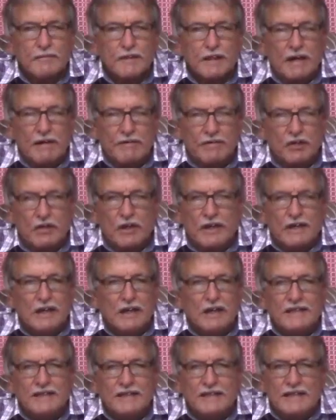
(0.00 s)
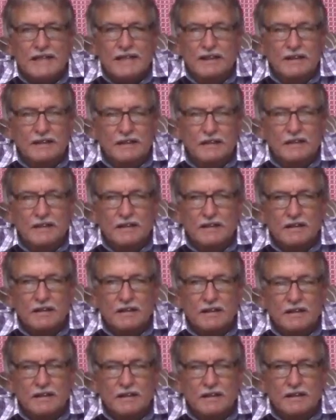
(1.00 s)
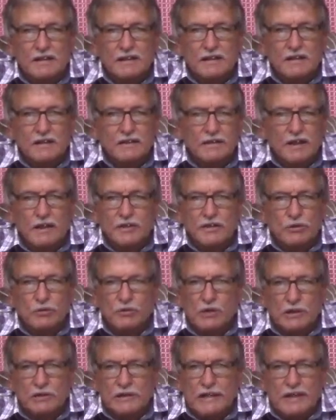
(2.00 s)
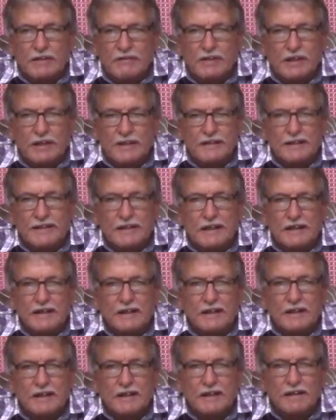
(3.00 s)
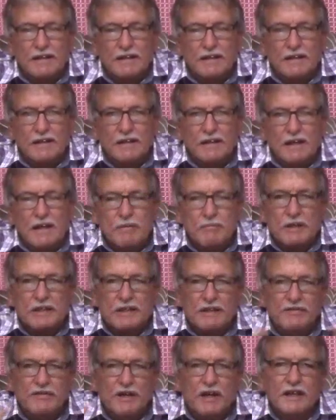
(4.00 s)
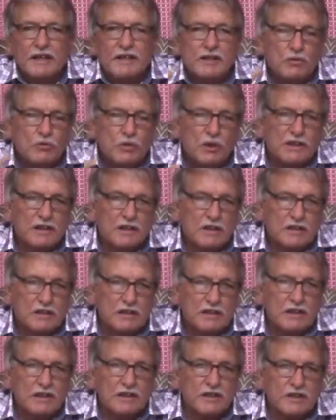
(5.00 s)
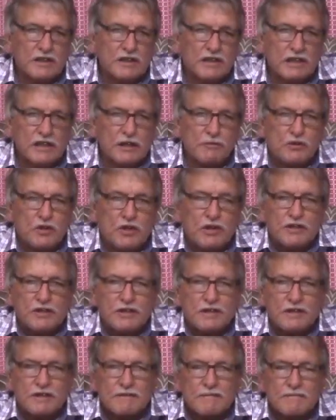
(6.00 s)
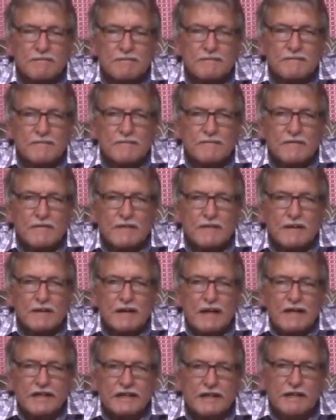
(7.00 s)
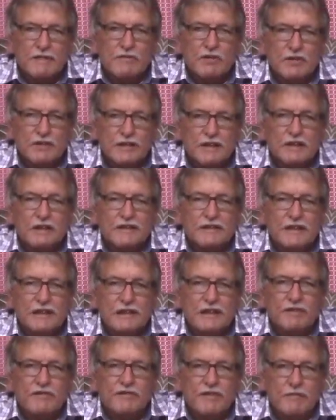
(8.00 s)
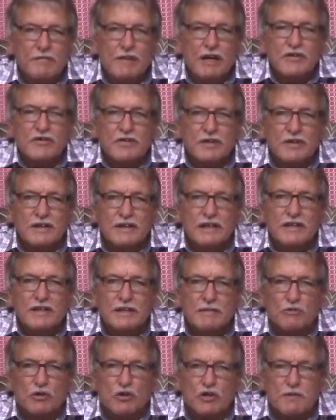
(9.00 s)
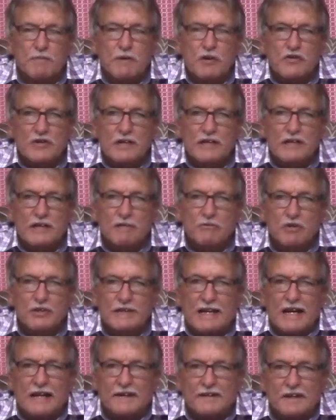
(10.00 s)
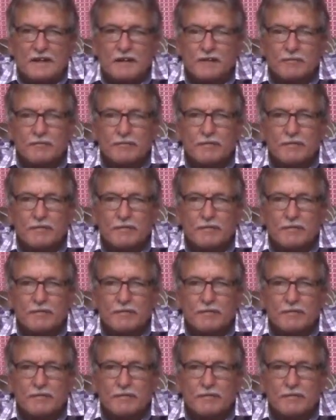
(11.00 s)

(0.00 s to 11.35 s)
Have you got an idea? No, you won't have an idea. But if I quote certain scriptures and give you certain information in the book, especially in the book Daniel,